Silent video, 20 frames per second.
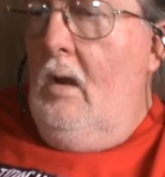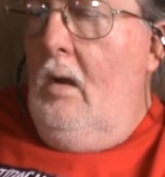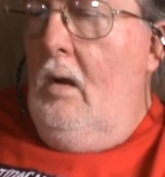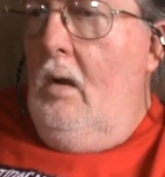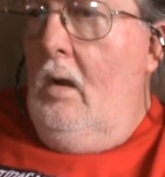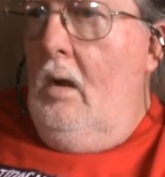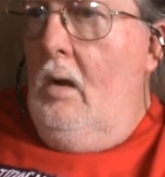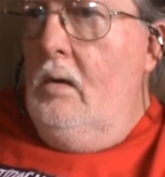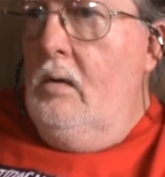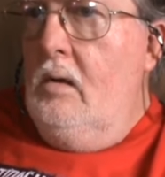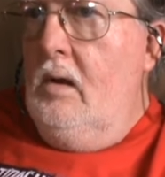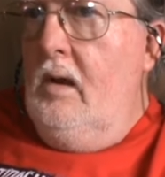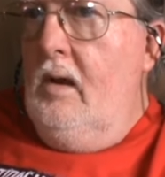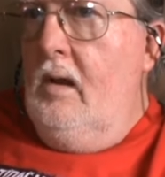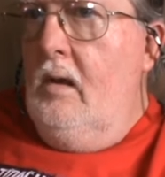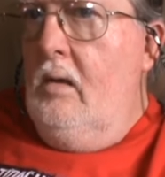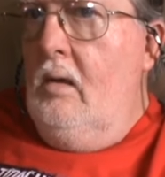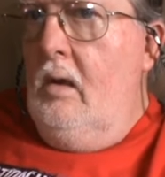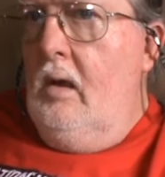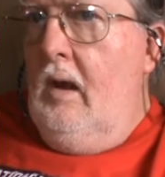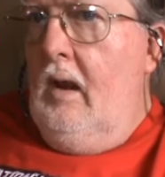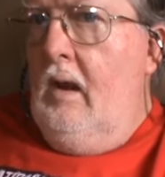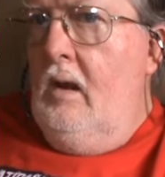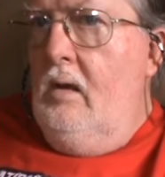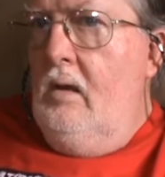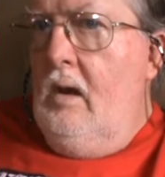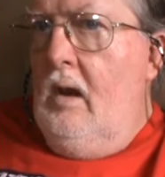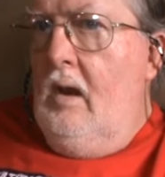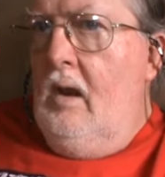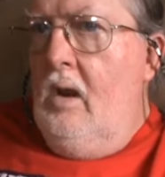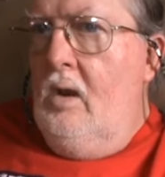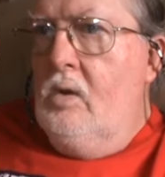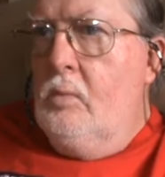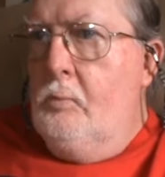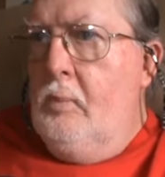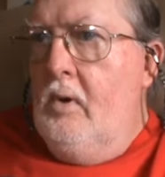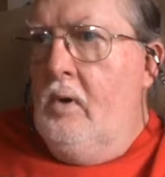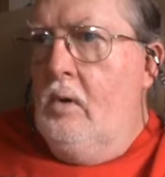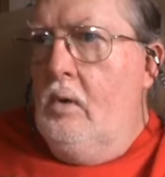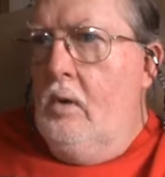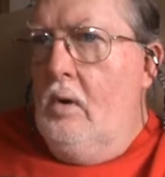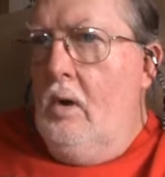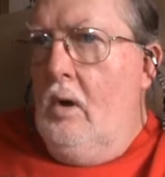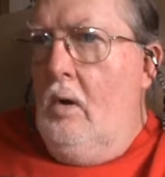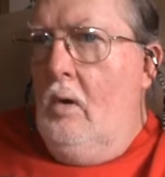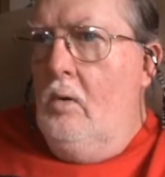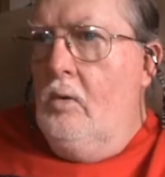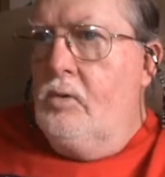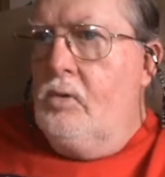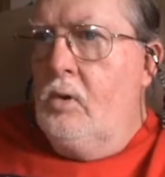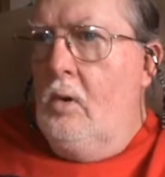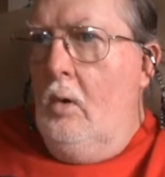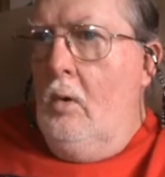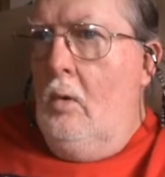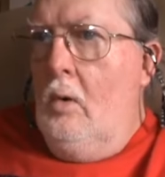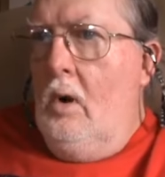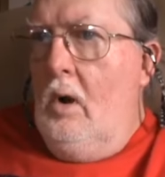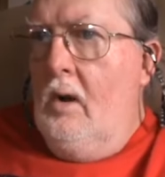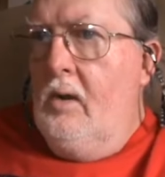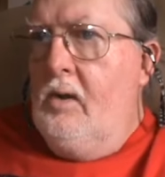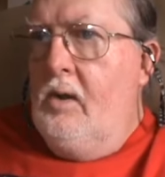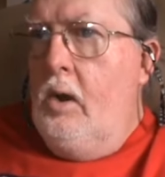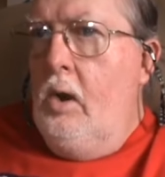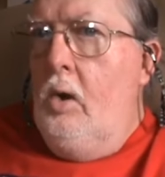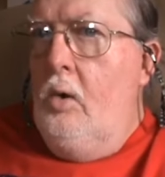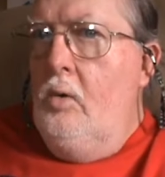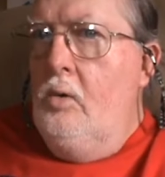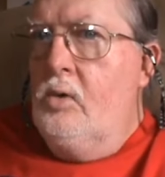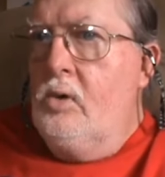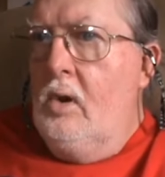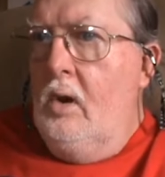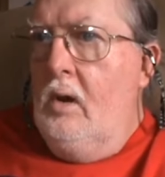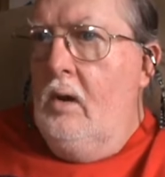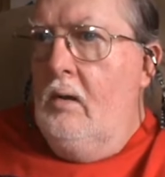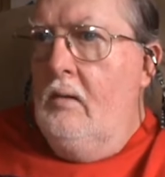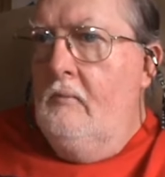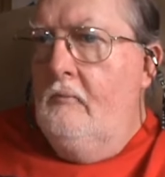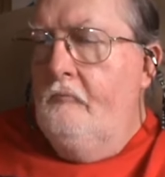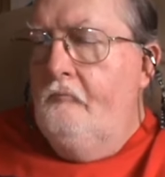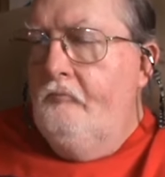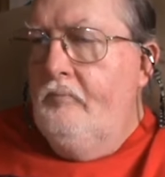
on the internet that has been also accusing